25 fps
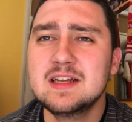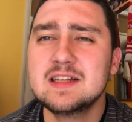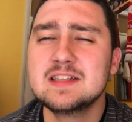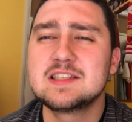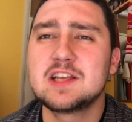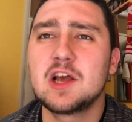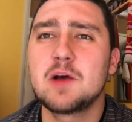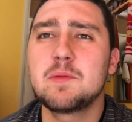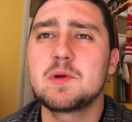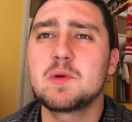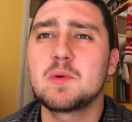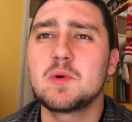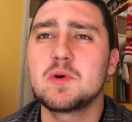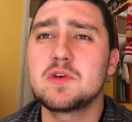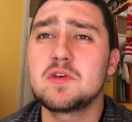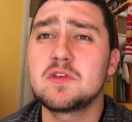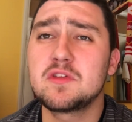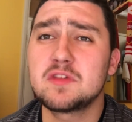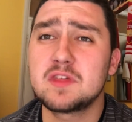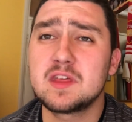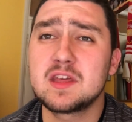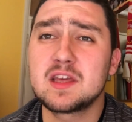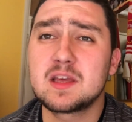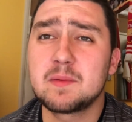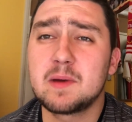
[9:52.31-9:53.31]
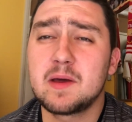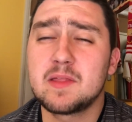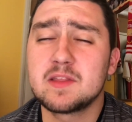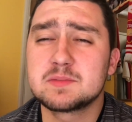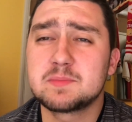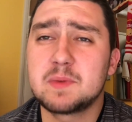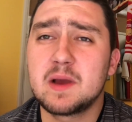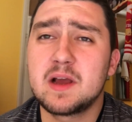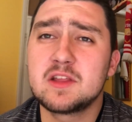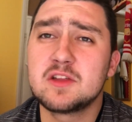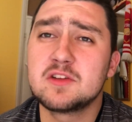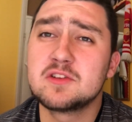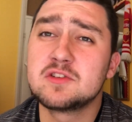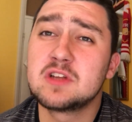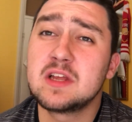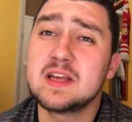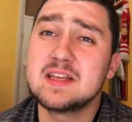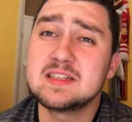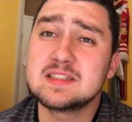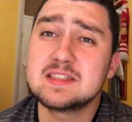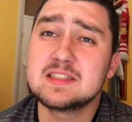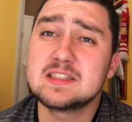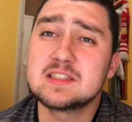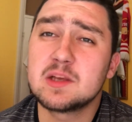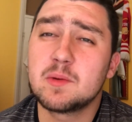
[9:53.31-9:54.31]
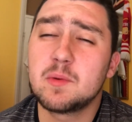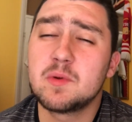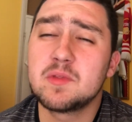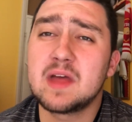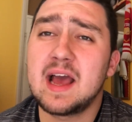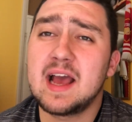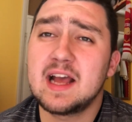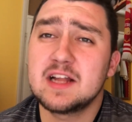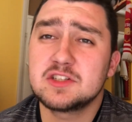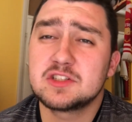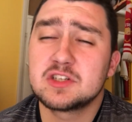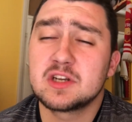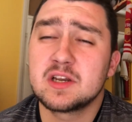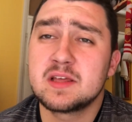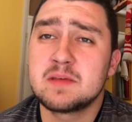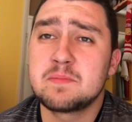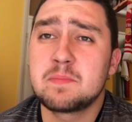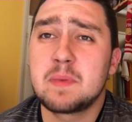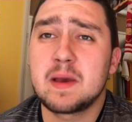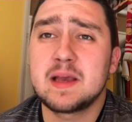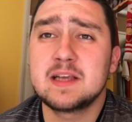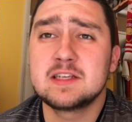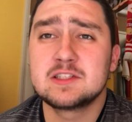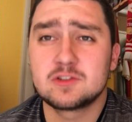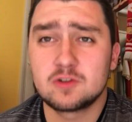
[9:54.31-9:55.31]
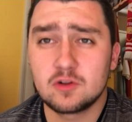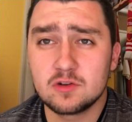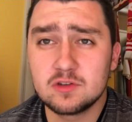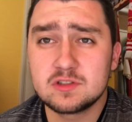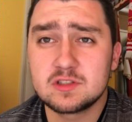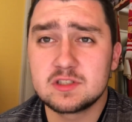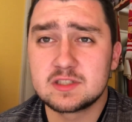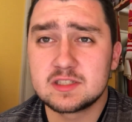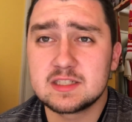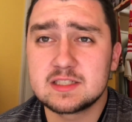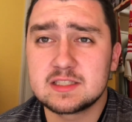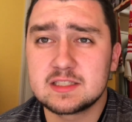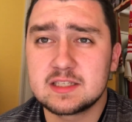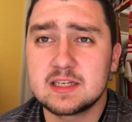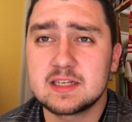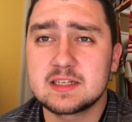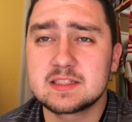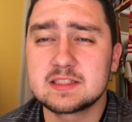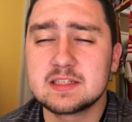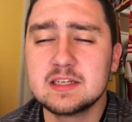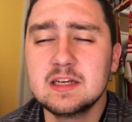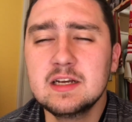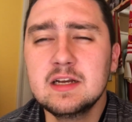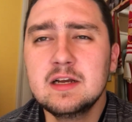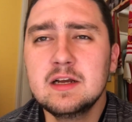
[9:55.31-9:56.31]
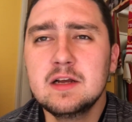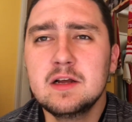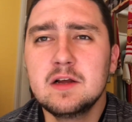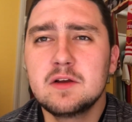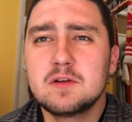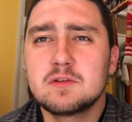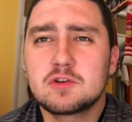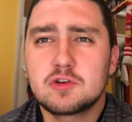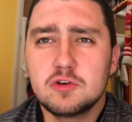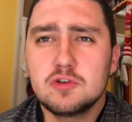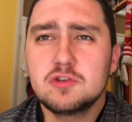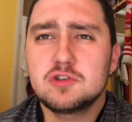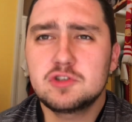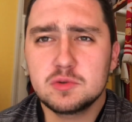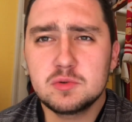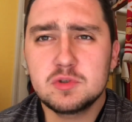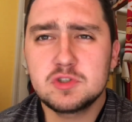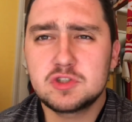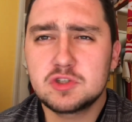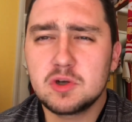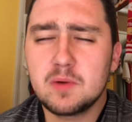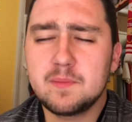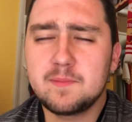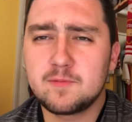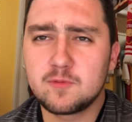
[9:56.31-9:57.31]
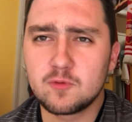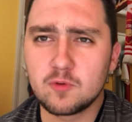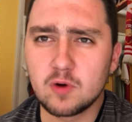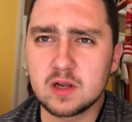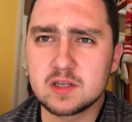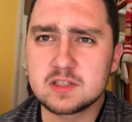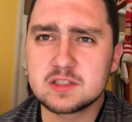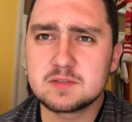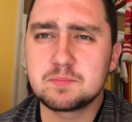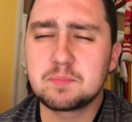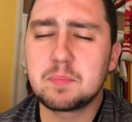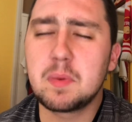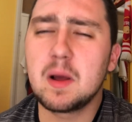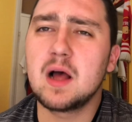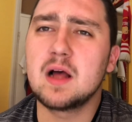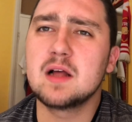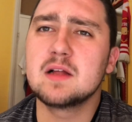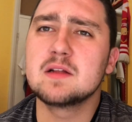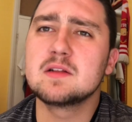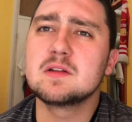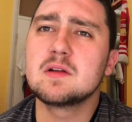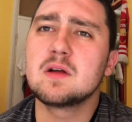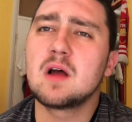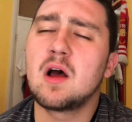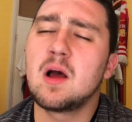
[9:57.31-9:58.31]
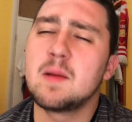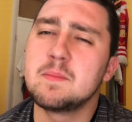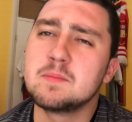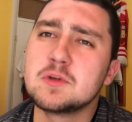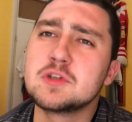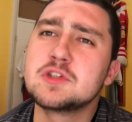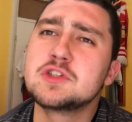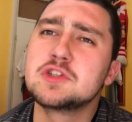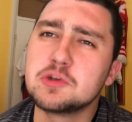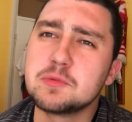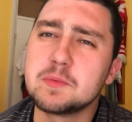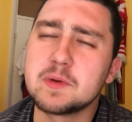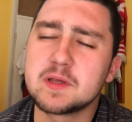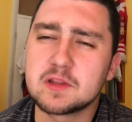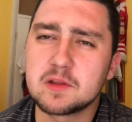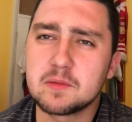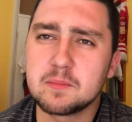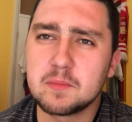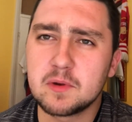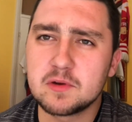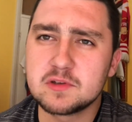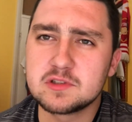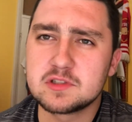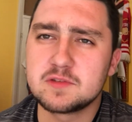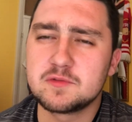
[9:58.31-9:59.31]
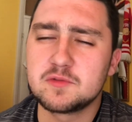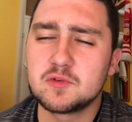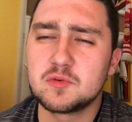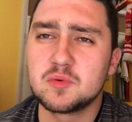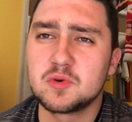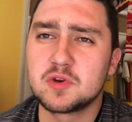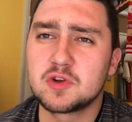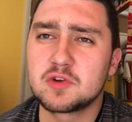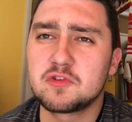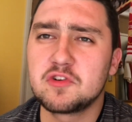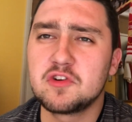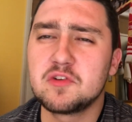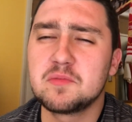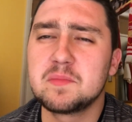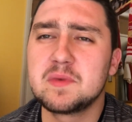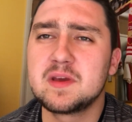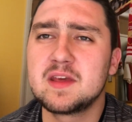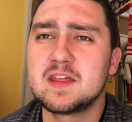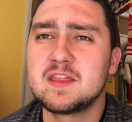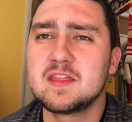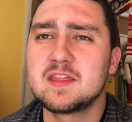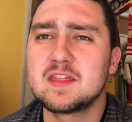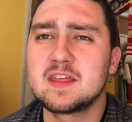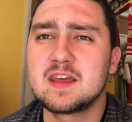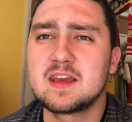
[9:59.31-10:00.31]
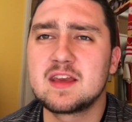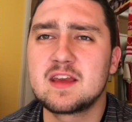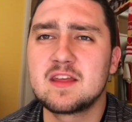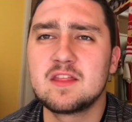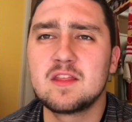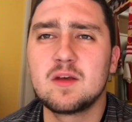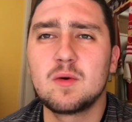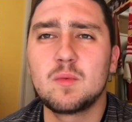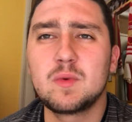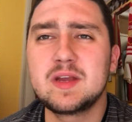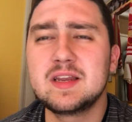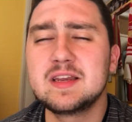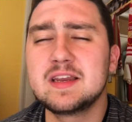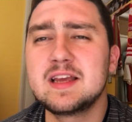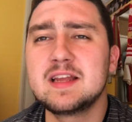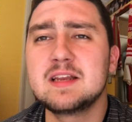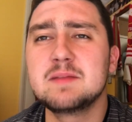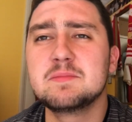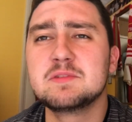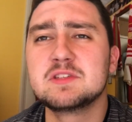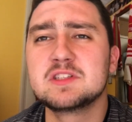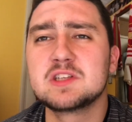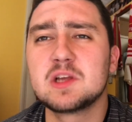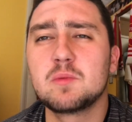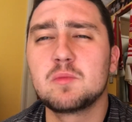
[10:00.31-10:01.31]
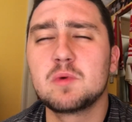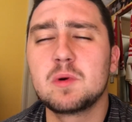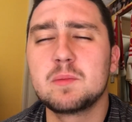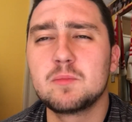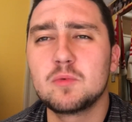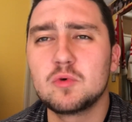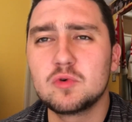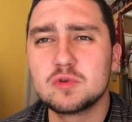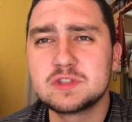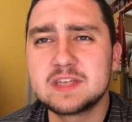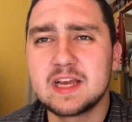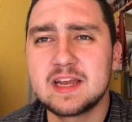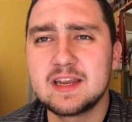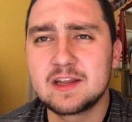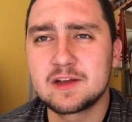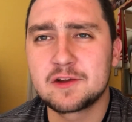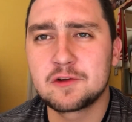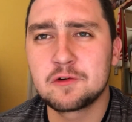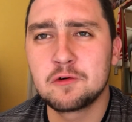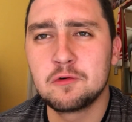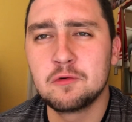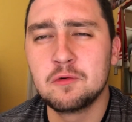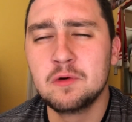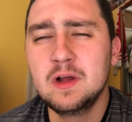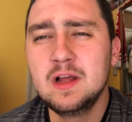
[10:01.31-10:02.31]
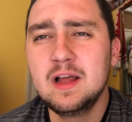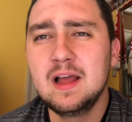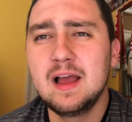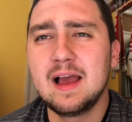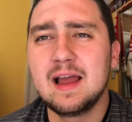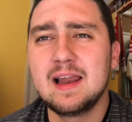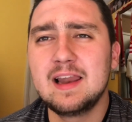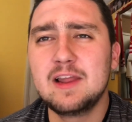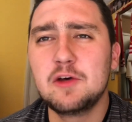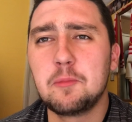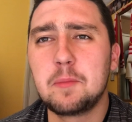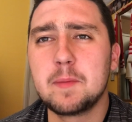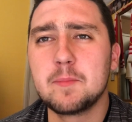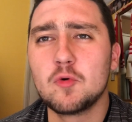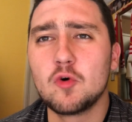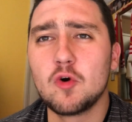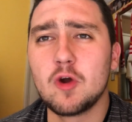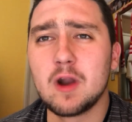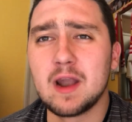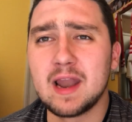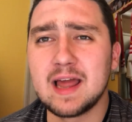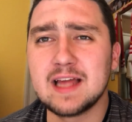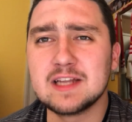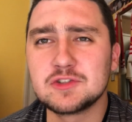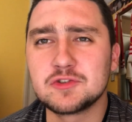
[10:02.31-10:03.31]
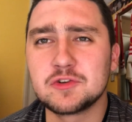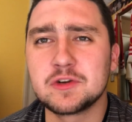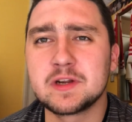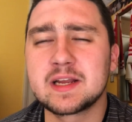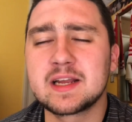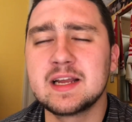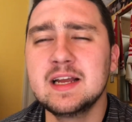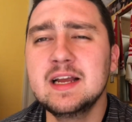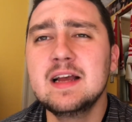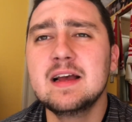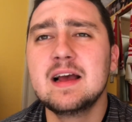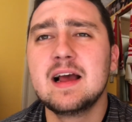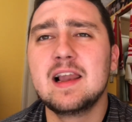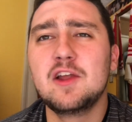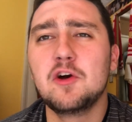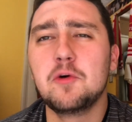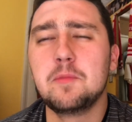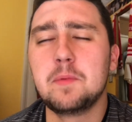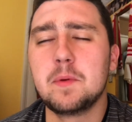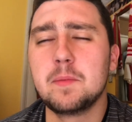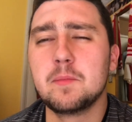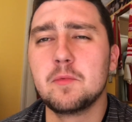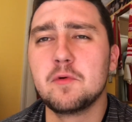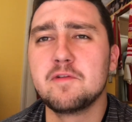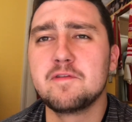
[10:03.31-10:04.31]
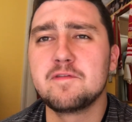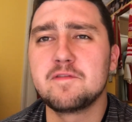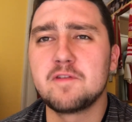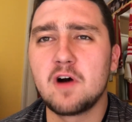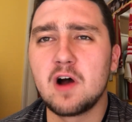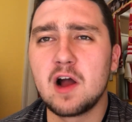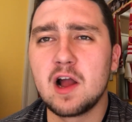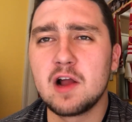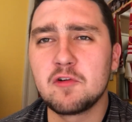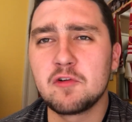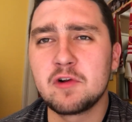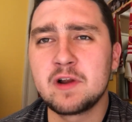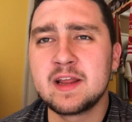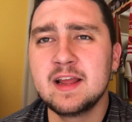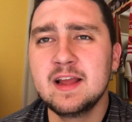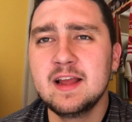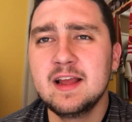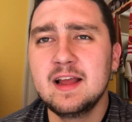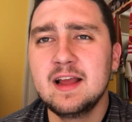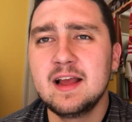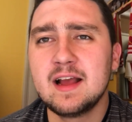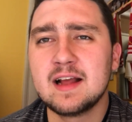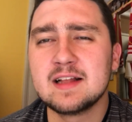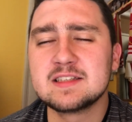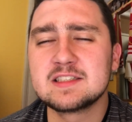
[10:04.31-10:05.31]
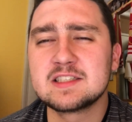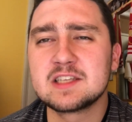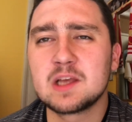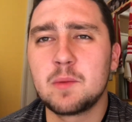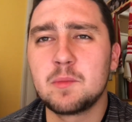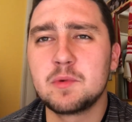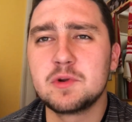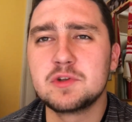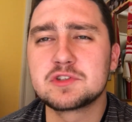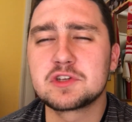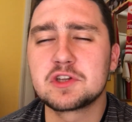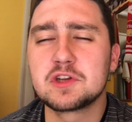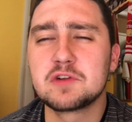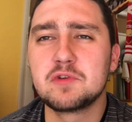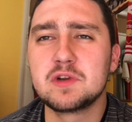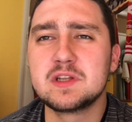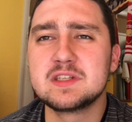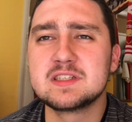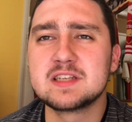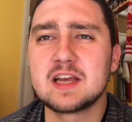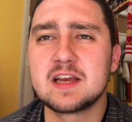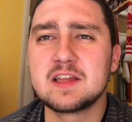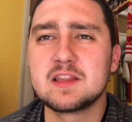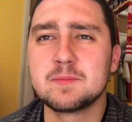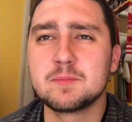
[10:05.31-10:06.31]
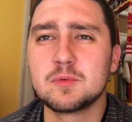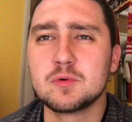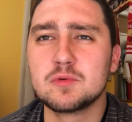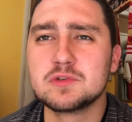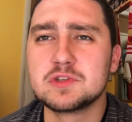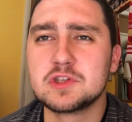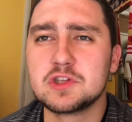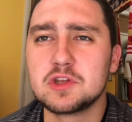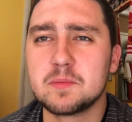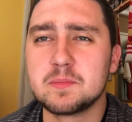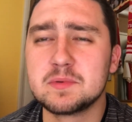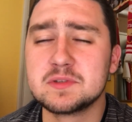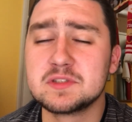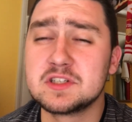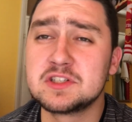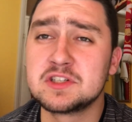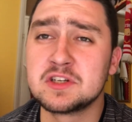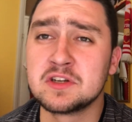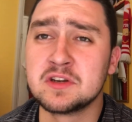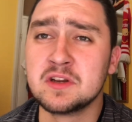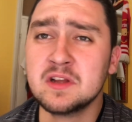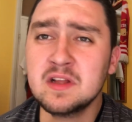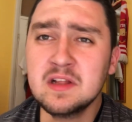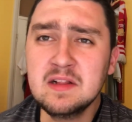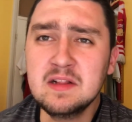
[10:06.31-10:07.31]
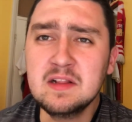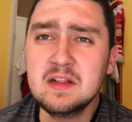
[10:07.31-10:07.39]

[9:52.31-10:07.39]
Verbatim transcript: Tell me what you think about the Spaniard. Is he someone that actually, based on statistics, could do a job for us? But I'm assuming that most of you would agree with me in thinking that we need someone more technical, a bit more electric, a little bit more fiery, and someone who's going to really take the ball to the opposition.